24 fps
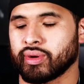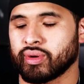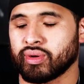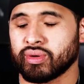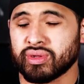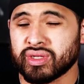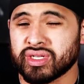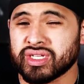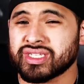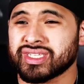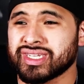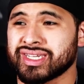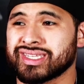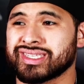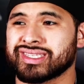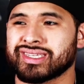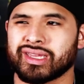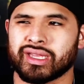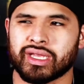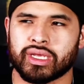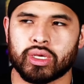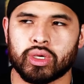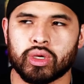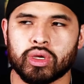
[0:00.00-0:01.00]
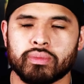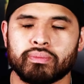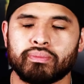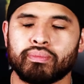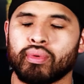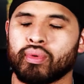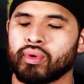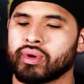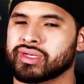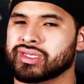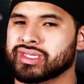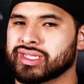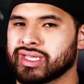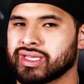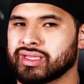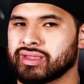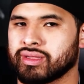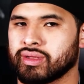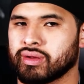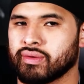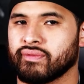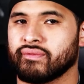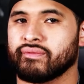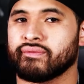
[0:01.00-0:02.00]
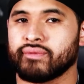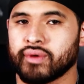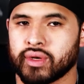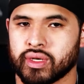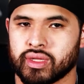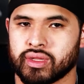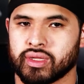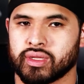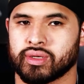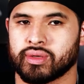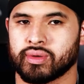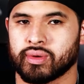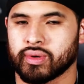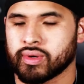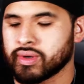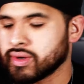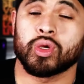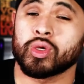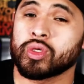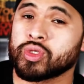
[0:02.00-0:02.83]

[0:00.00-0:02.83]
or at least it's a good point to get your foot in the door.